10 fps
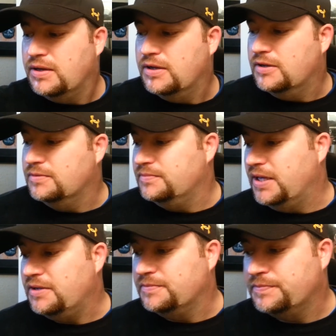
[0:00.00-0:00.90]

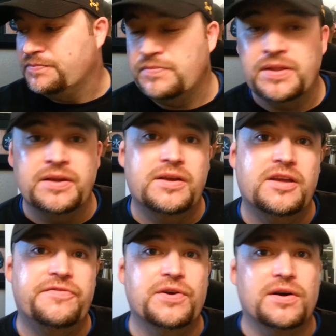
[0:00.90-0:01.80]
Yeah.
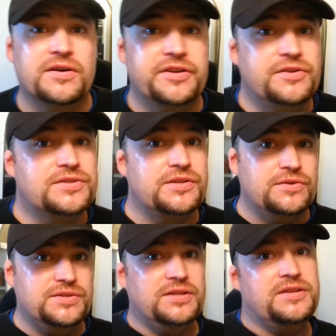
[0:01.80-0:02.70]
If you're already used to
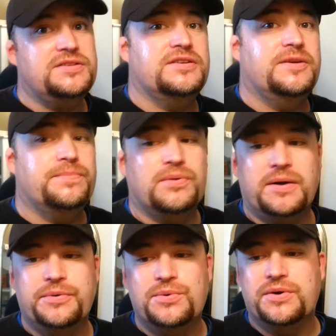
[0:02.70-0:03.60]
using this, it
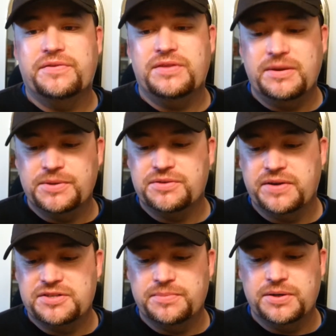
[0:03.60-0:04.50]
probably won't give you that much
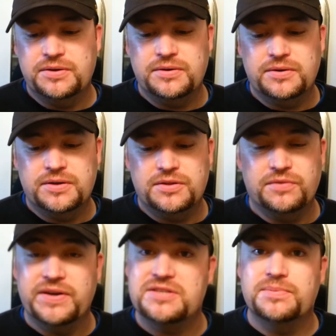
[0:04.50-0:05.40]
razor burn.
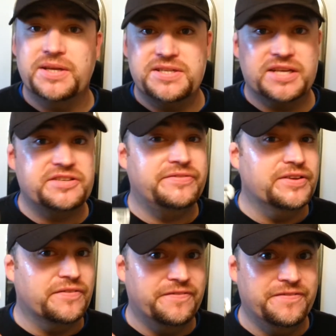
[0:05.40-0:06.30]
The razor blades actually
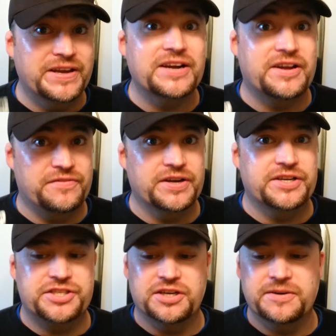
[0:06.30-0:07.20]
feel very,
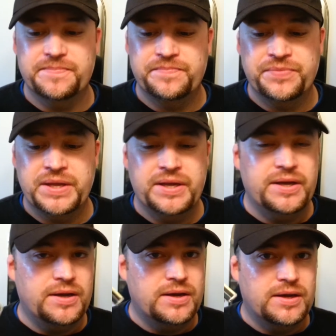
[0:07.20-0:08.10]
very sharp.
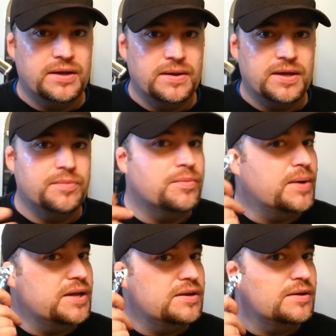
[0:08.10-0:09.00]
Keep in
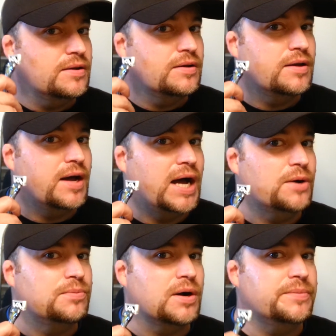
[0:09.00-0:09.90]
mind, I
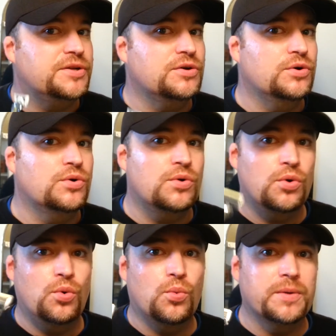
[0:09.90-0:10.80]
would probably do
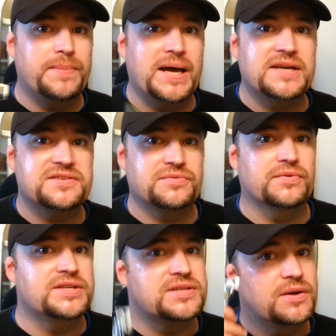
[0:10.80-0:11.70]
one pass,
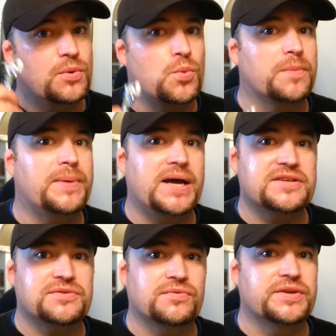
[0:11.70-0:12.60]
rinse it, one
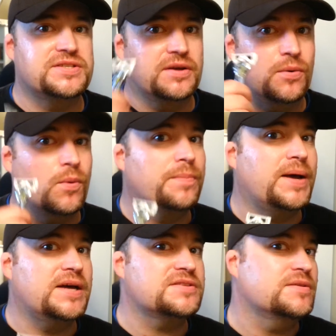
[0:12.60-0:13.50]
pass, rinse it, one
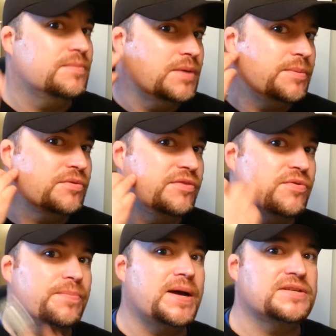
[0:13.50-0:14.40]
pass, maybe
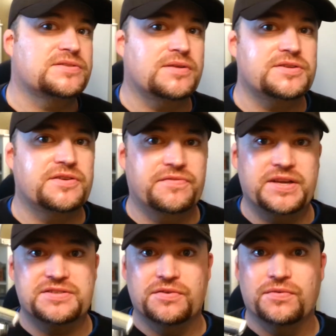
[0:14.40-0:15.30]
3-4 passes across your
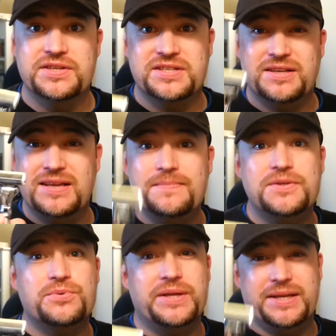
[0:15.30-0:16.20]
face and rinse it in
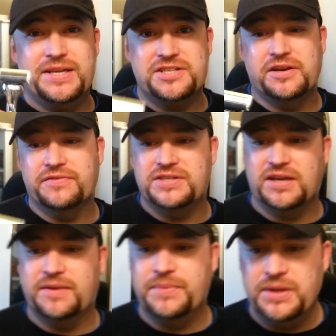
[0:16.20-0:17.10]
between each and every
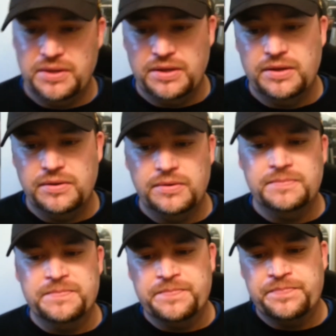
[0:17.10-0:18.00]
time.
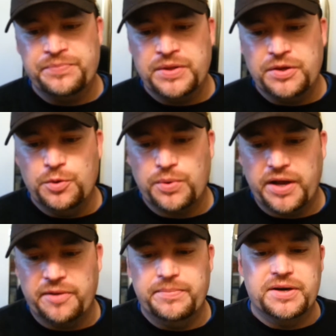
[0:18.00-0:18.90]
You
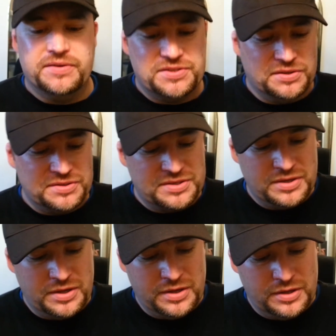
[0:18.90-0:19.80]
probably have better
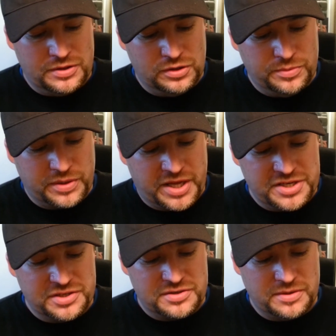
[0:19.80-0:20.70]
results. The
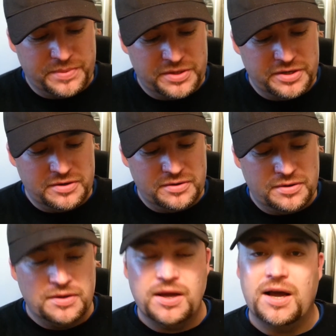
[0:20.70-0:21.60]
lubrication strip on here,
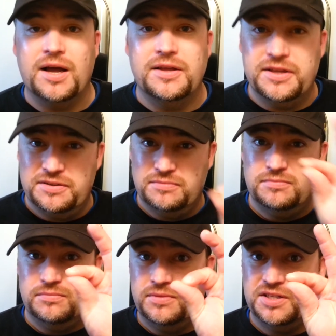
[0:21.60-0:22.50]

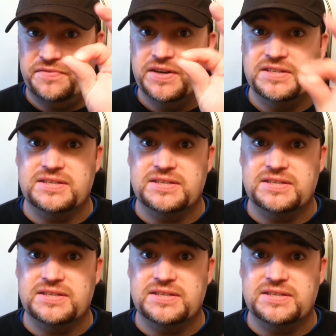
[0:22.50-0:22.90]
it's very